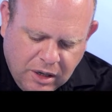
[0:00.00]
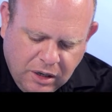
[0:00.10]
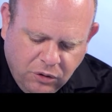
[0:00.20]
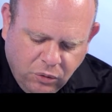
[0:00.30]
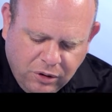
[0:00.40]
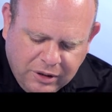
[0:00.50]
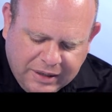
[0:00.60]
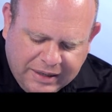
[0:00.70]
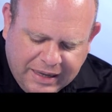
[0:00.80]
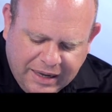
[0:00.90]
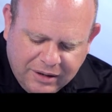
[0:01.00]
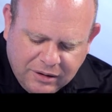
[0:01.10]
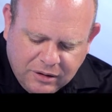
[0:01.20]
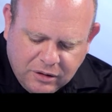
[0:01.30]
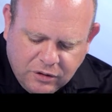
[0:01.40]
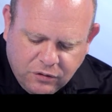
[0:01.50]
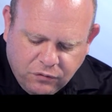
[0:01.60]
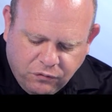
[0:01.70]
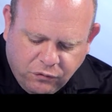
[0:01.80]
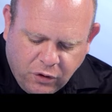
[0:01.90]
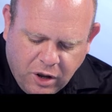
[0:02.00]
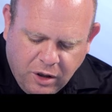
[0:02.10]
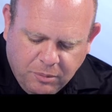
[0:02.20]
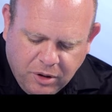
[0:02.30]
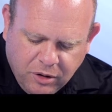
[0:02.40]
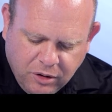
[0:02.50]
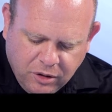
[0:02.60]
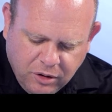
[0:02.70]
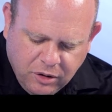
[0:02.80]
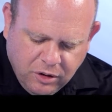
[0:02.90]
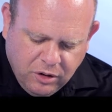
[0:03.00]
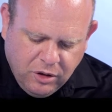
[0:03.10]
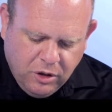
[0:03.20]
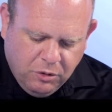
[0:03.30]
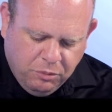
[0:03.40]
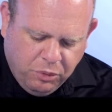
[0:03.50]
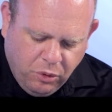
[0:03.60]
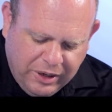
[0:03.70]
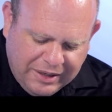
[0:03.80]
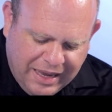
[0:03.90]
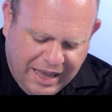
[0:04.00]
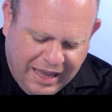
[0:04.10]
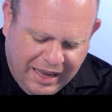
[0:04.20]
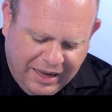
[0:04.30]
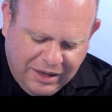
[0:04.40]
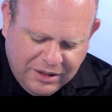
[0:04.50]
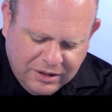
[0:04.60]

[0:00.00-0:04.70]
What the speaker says: In order to get from point A